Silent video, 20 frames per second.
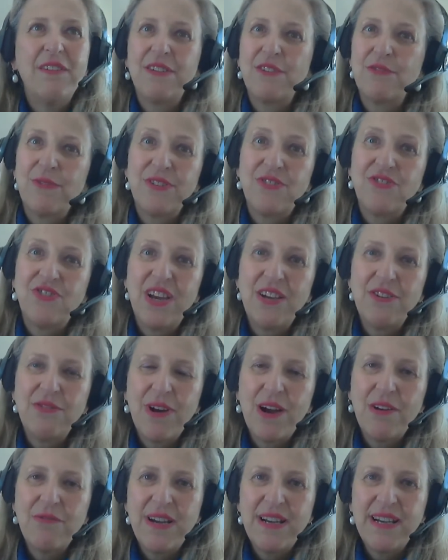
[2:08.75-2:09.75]
it was
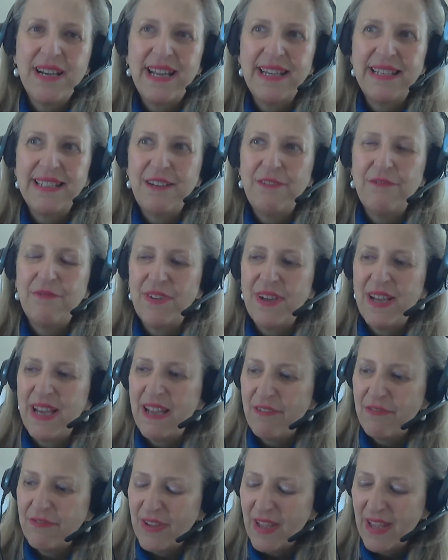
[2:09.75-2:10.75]
January
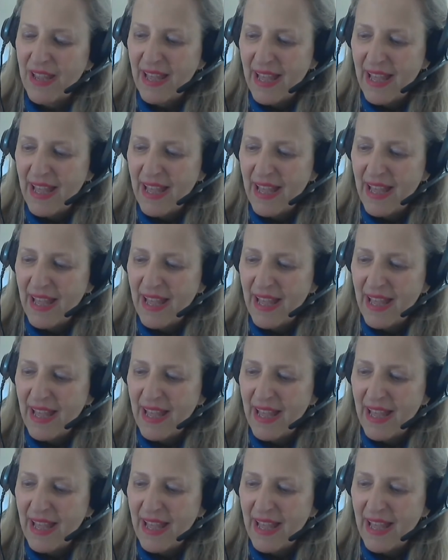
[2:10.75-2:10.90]
95,